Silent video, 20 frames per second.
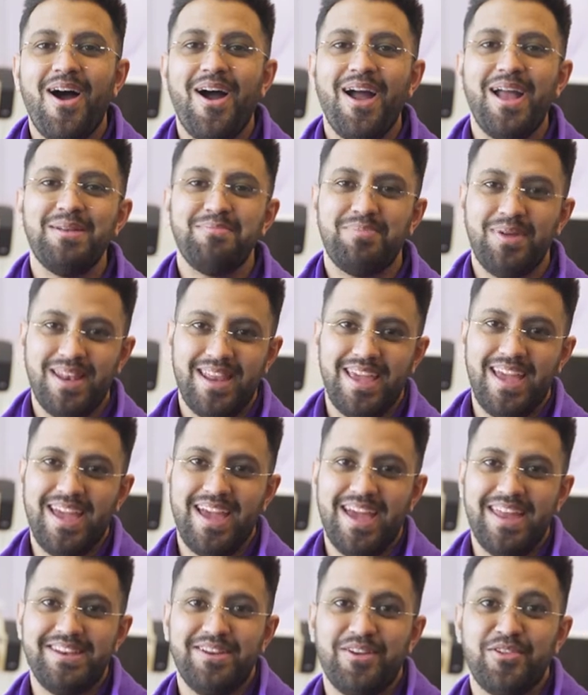Hi, Ben
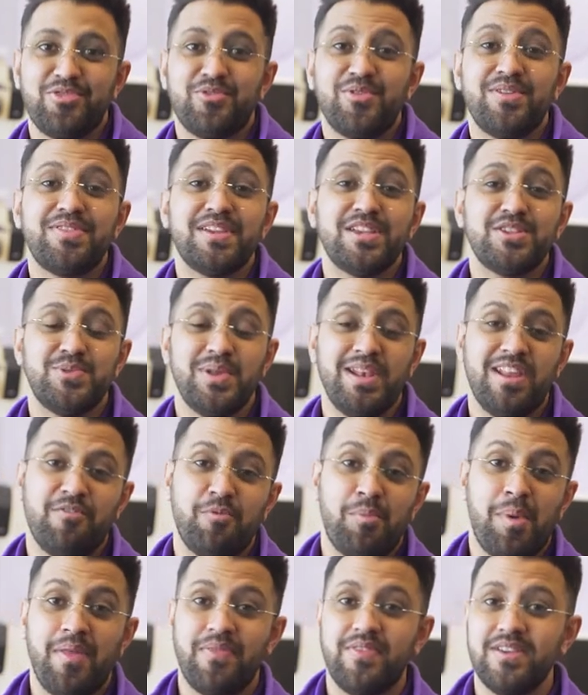here, and there are three things we
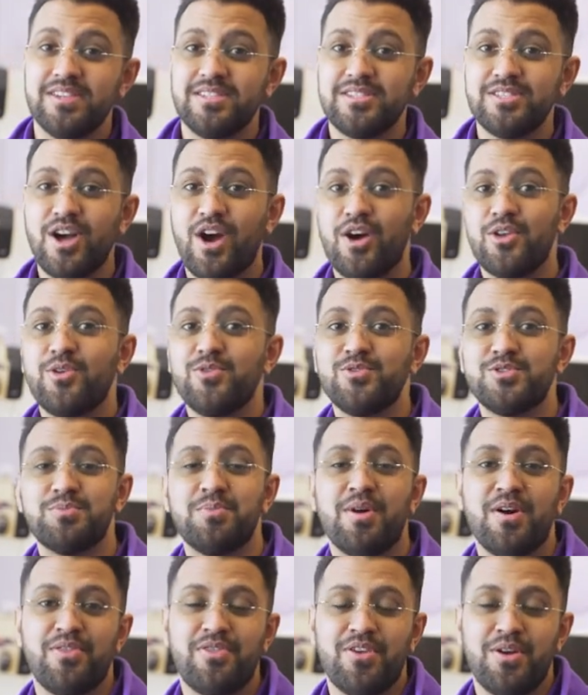love about this Tado
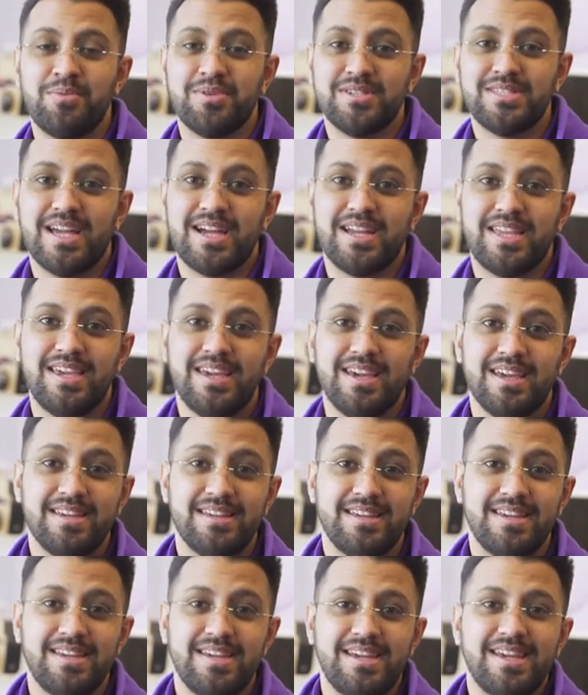Smart Thermostat Kit.
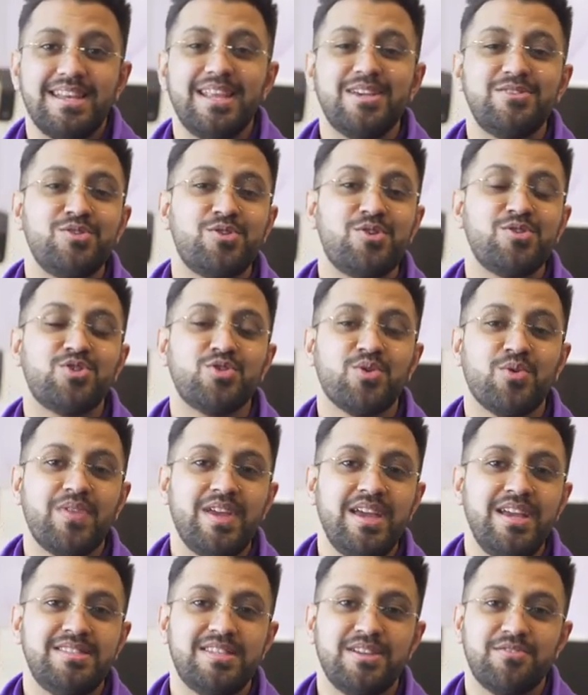It lets you control
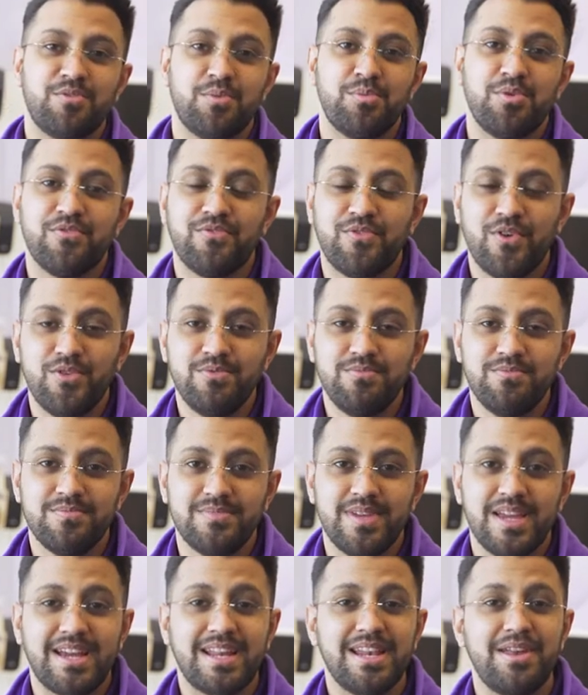the heating from your
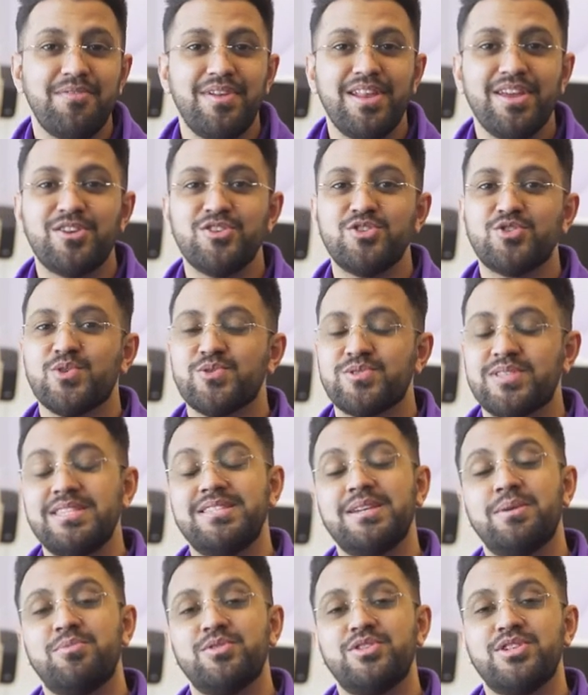phone, it cleverly controls the
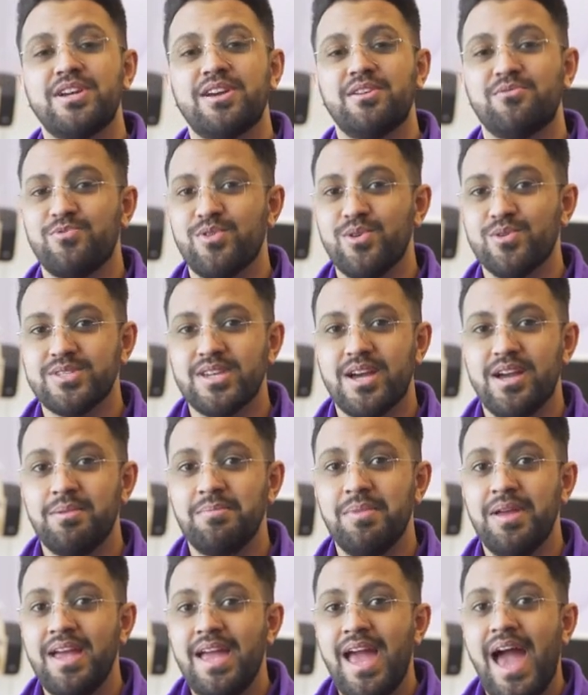temperature in real
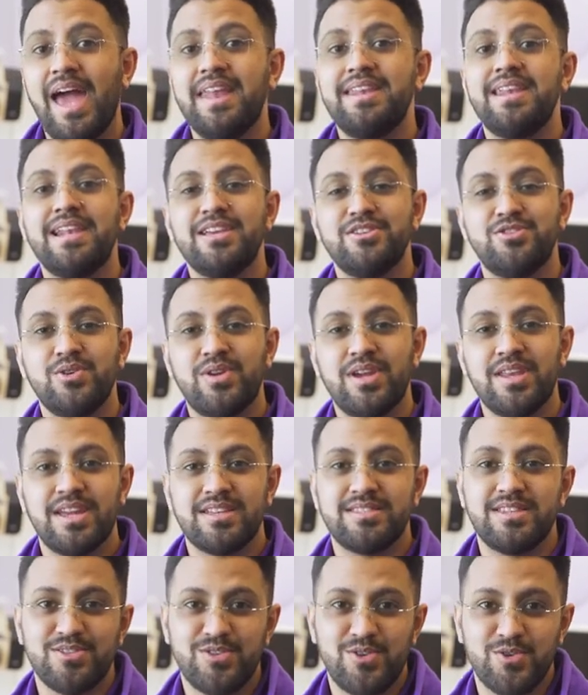time, and it lets you
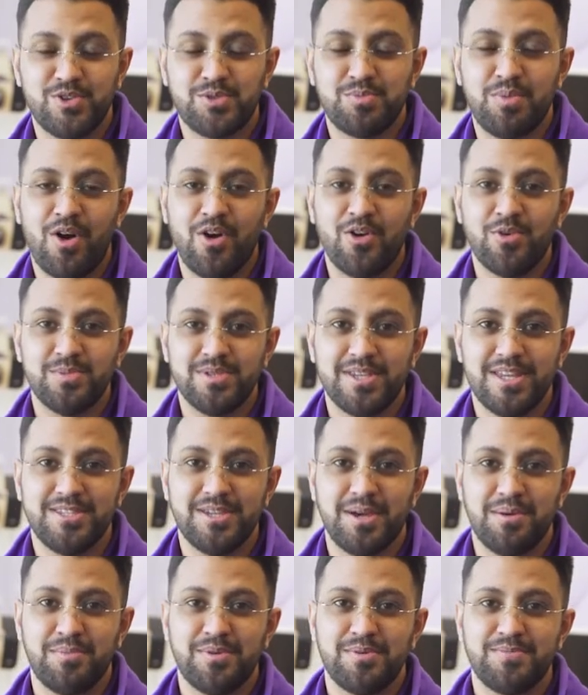connect it to your smart home
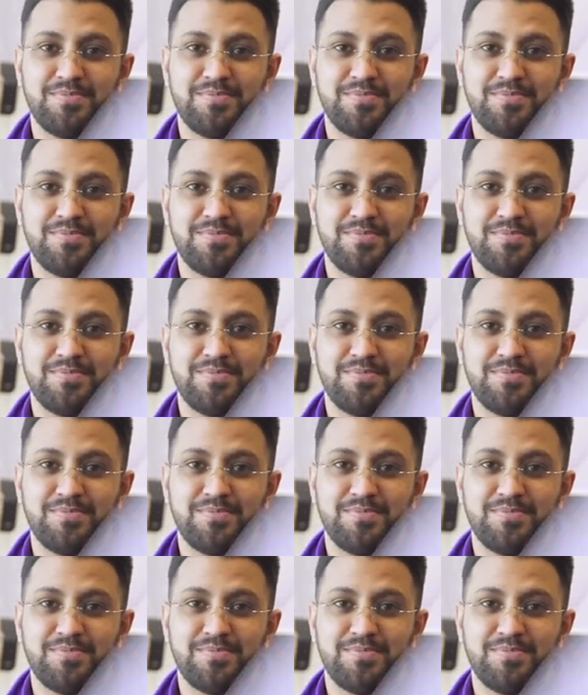setup.